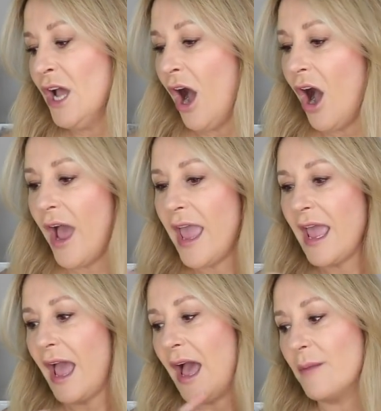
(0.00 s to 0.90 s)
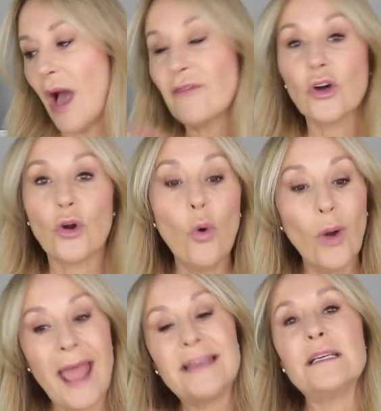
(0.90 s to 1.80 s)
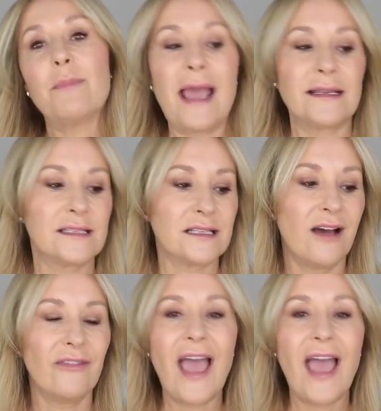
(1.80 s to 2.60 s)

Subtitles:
I've got all anti-back stuff.